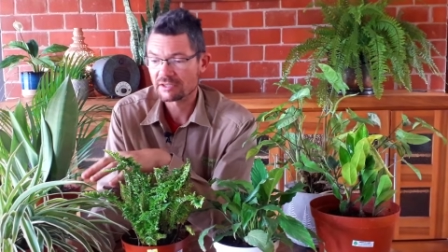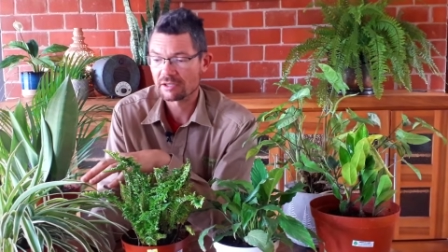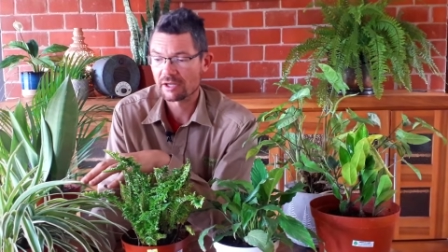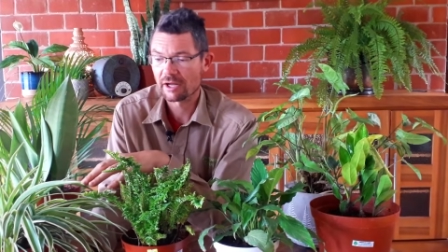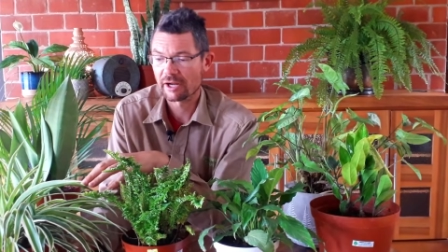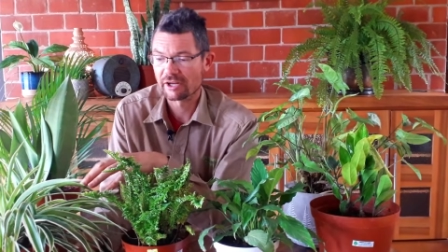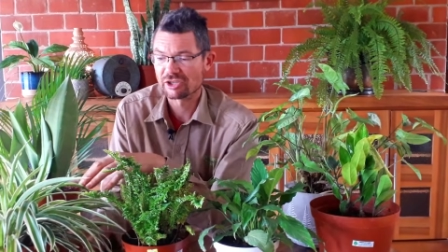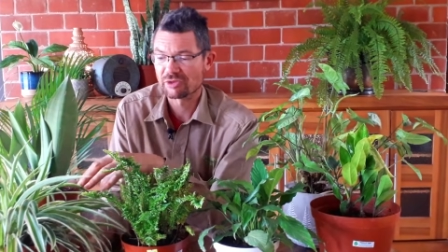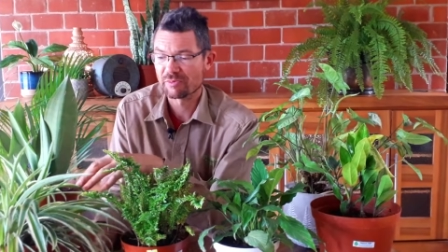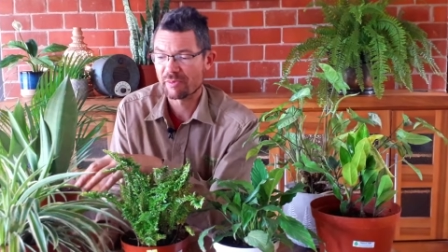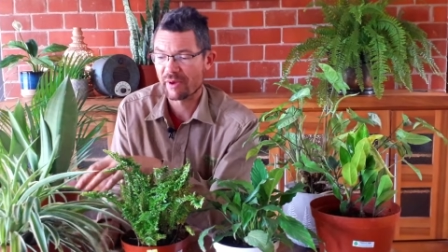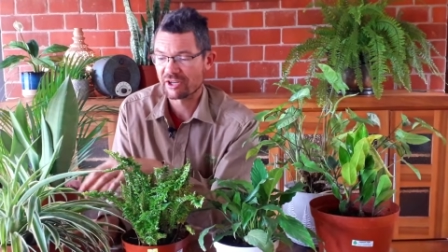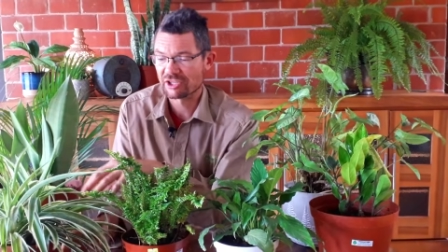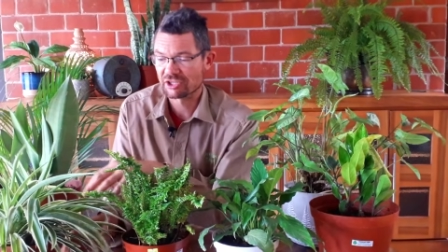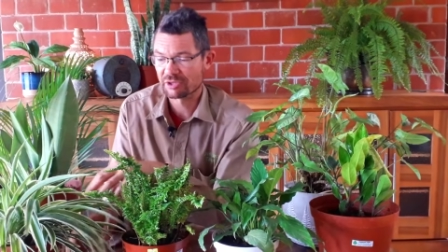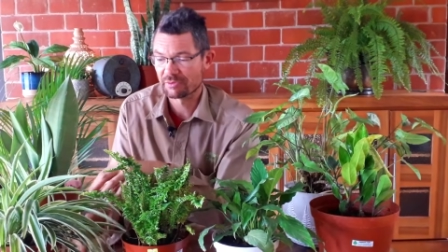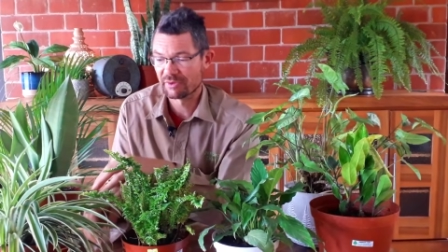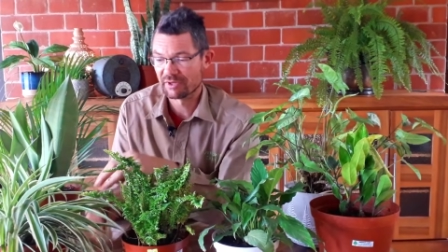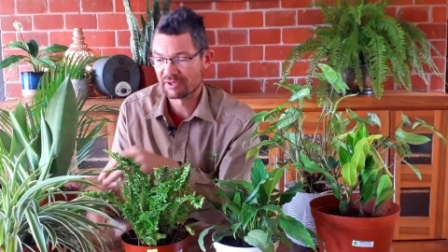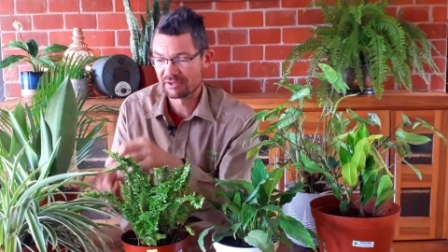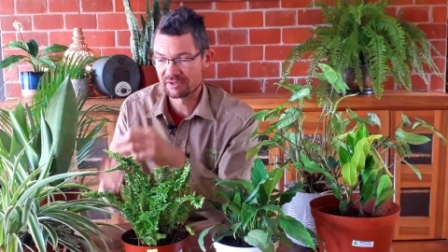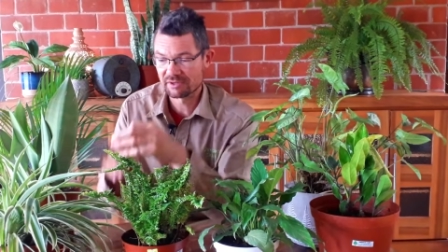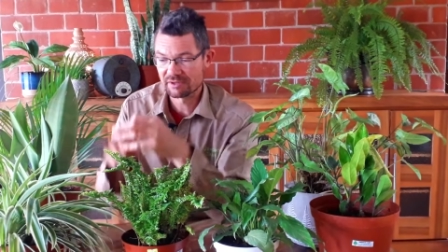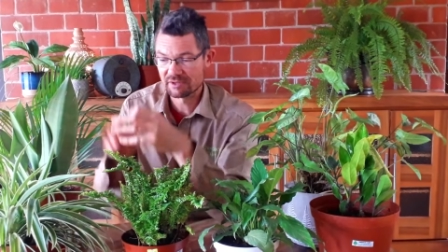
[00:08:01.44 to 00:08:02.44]
large
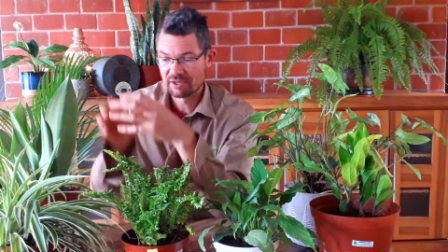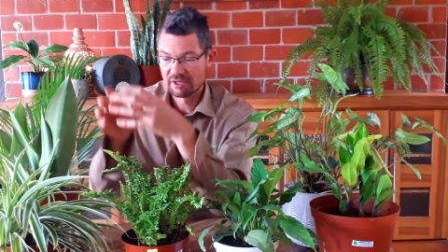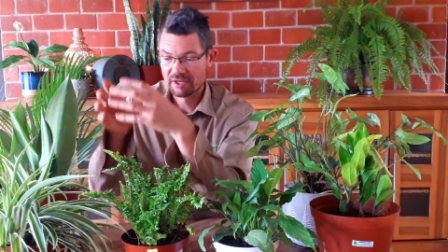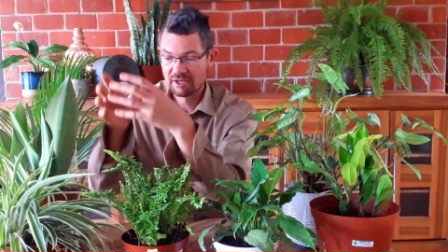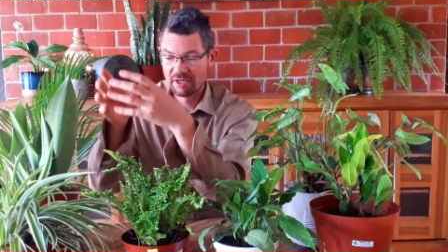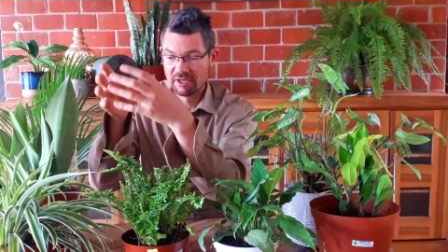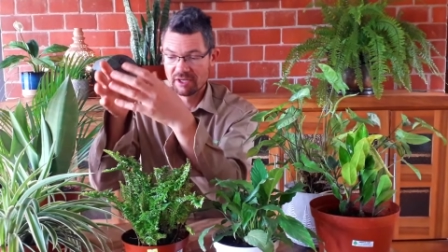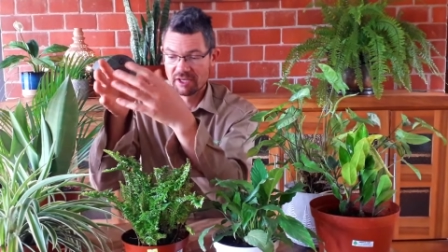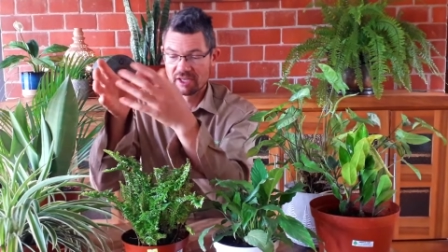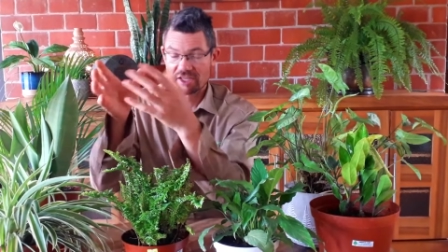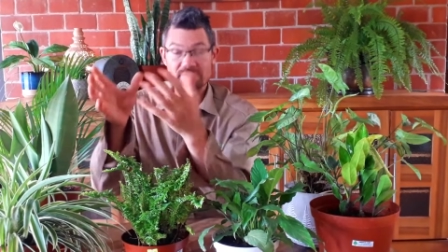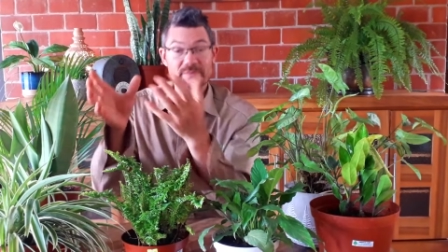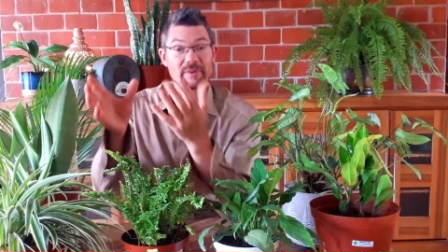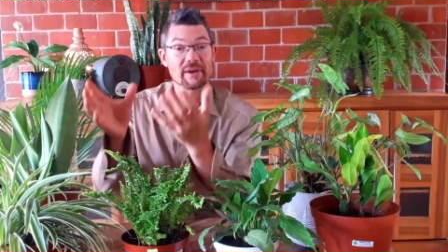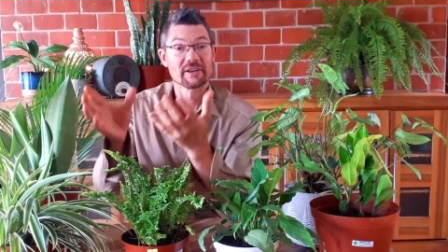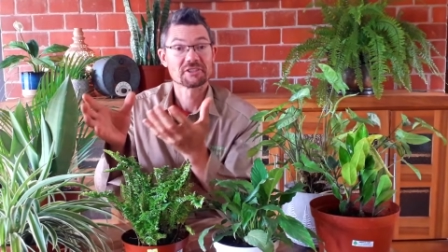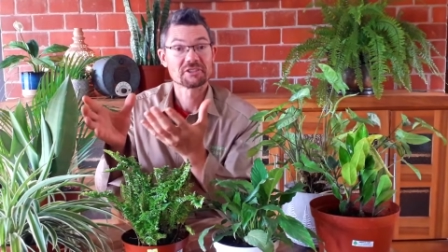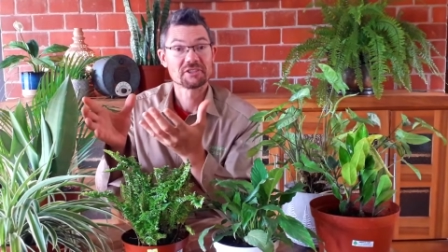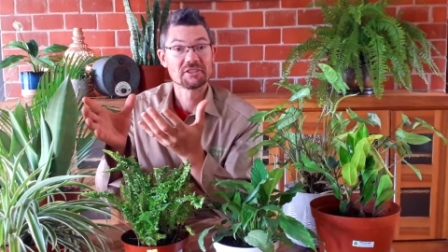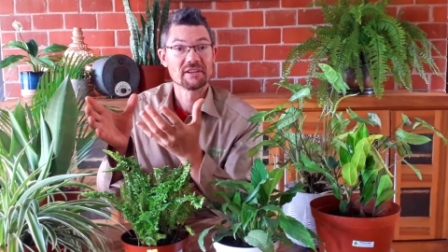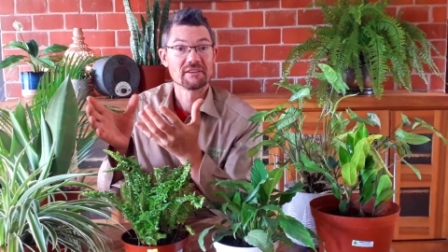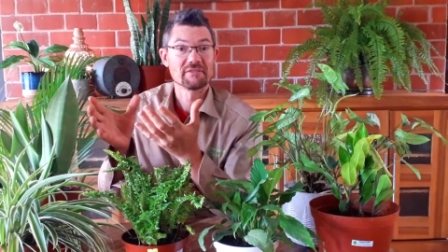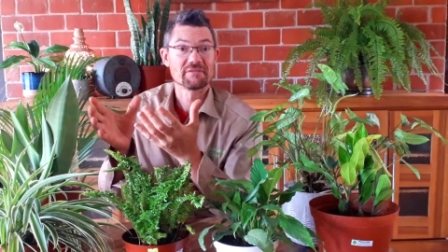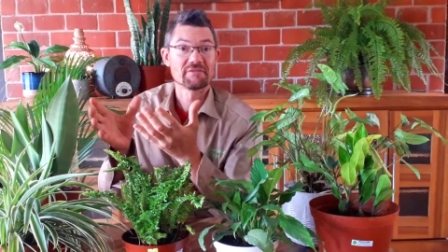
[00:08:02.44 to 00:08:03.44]
specimens,
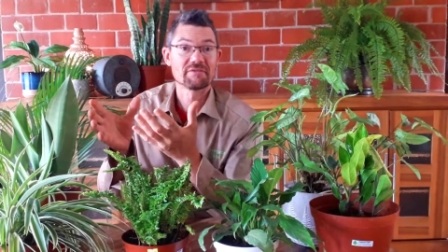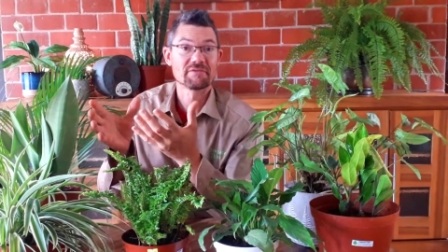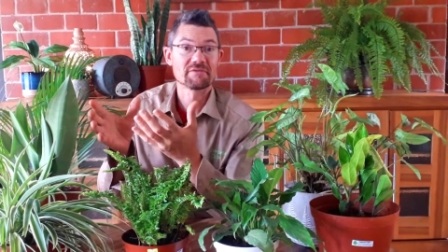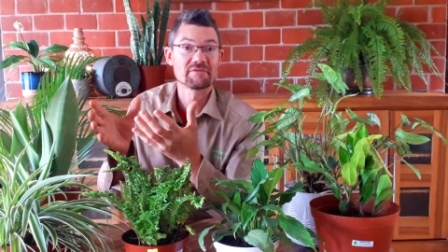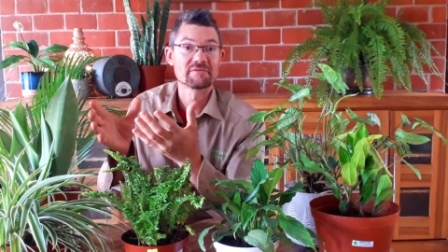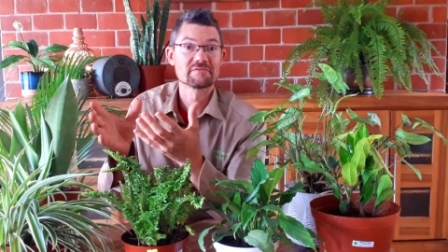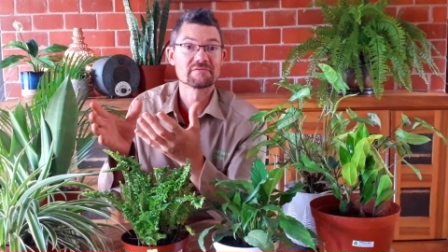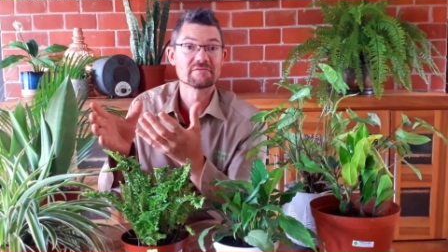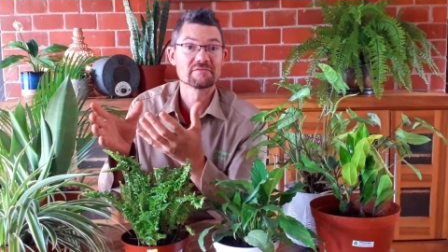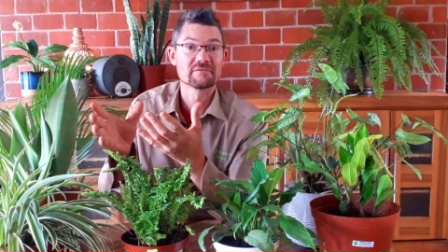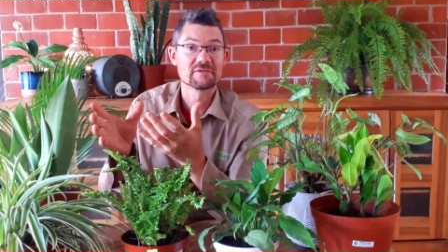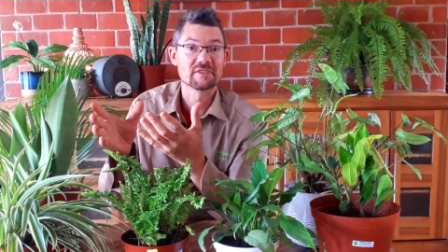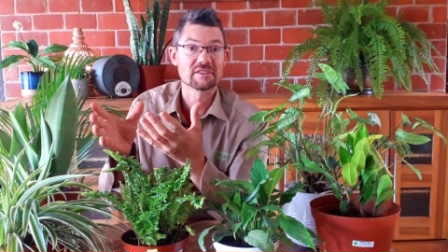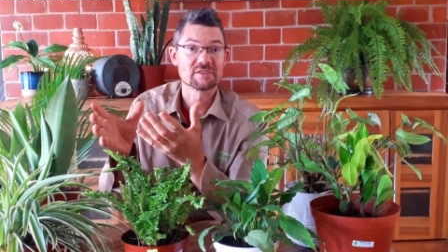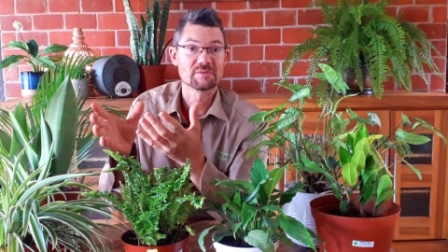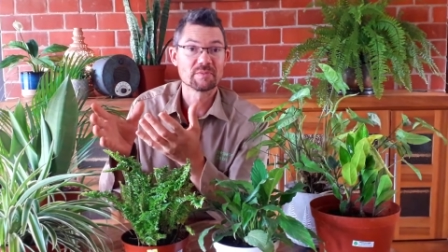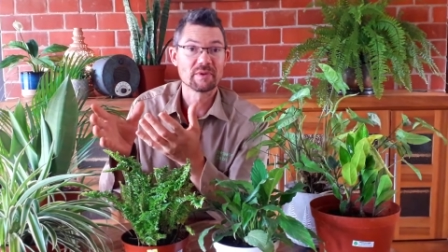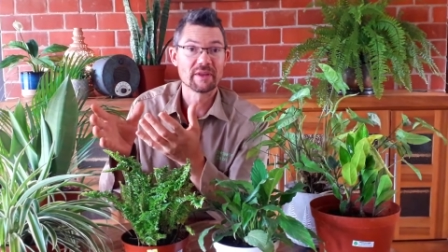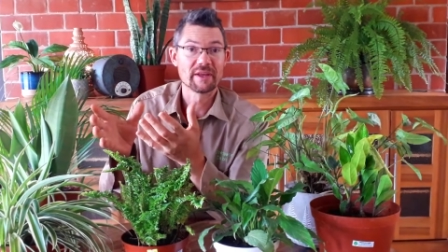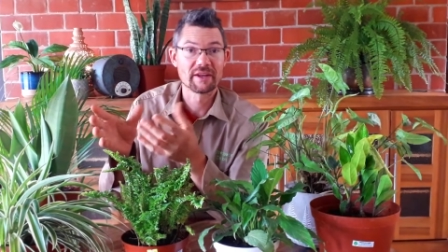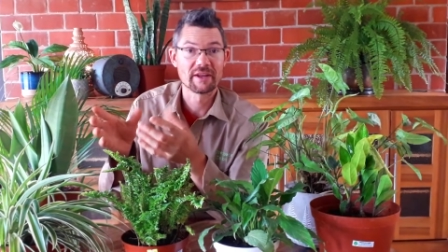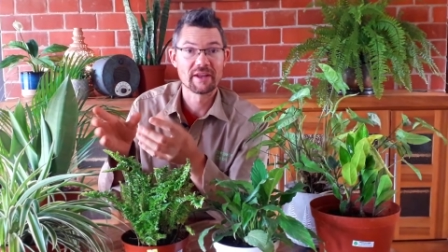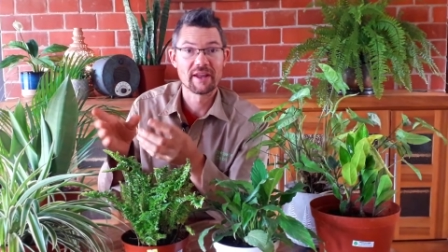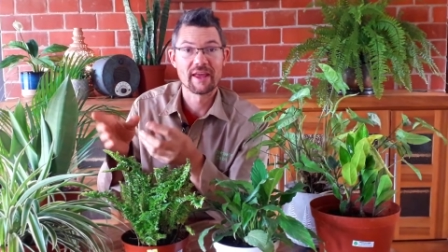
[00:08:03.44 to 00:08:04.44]
especially if
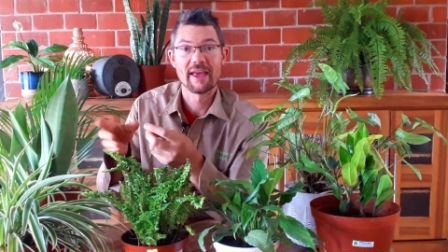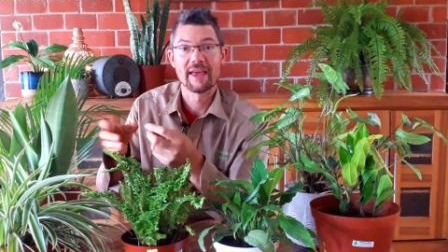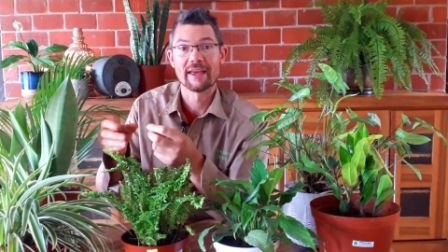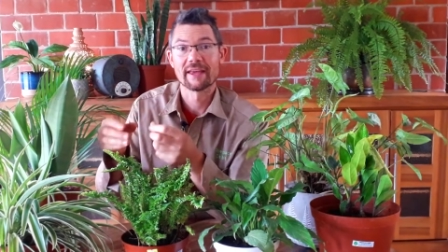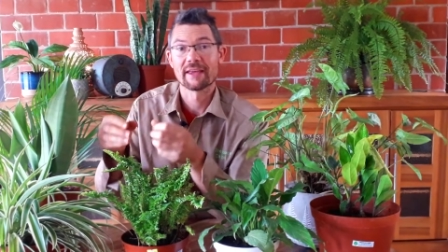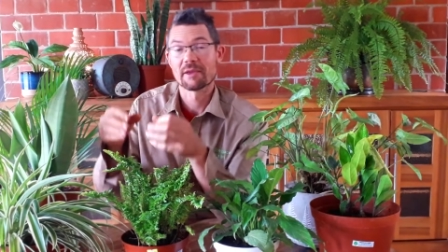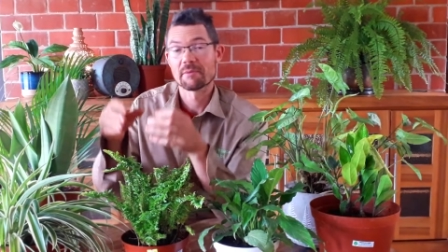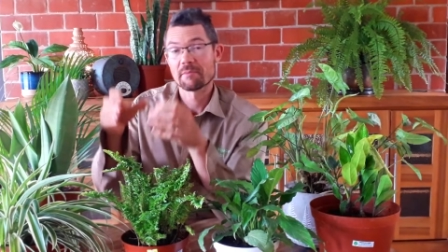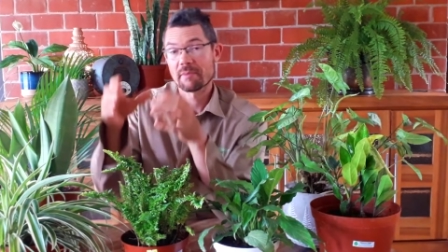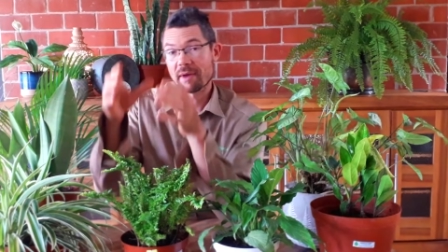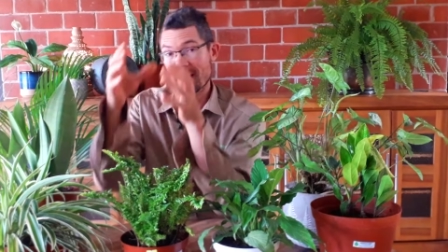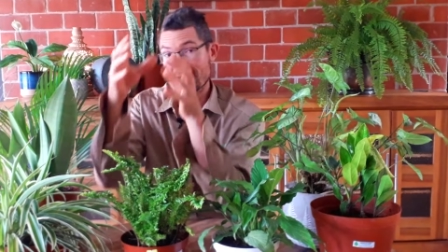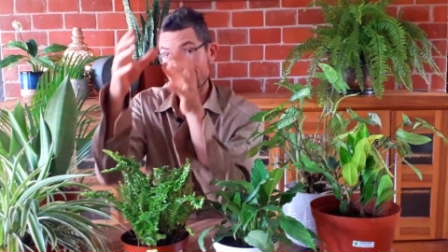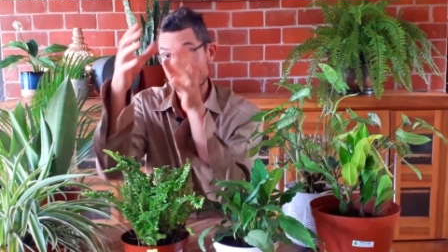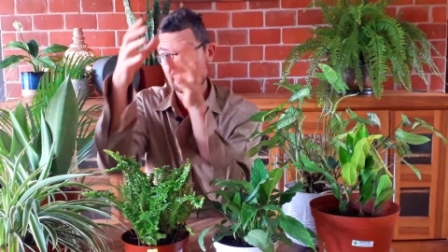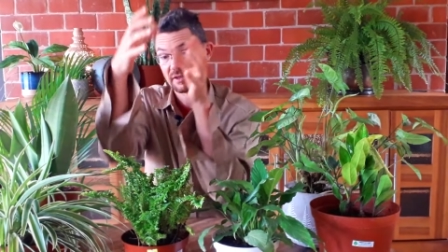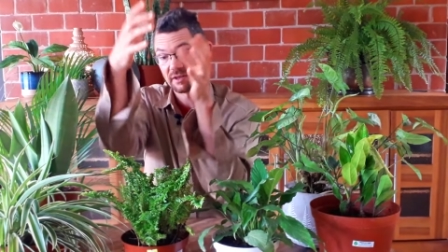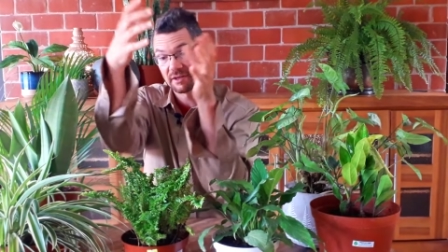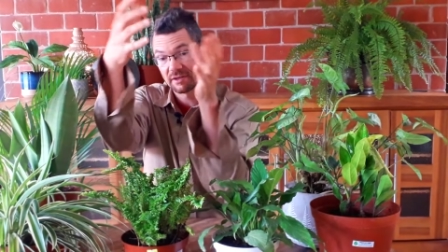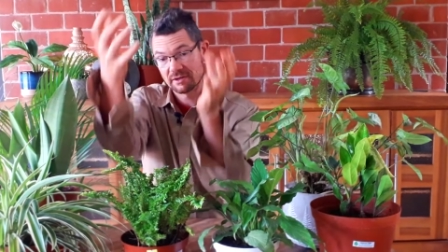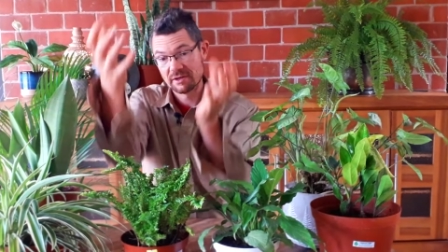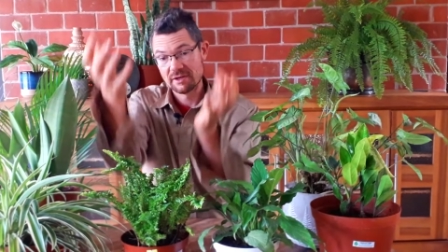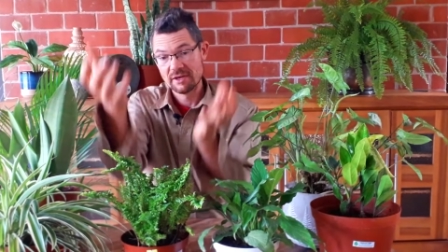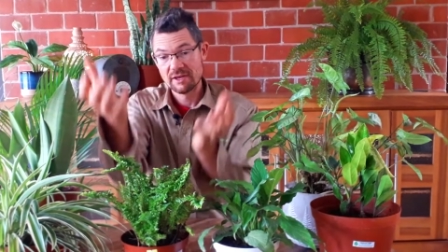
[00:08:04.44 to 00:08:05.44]
displayed in a hanging
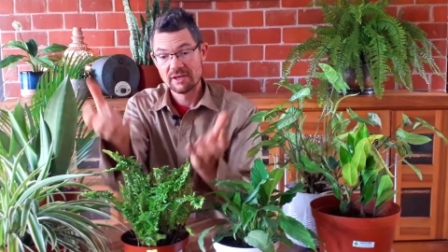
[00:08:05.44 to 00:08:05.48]
basket,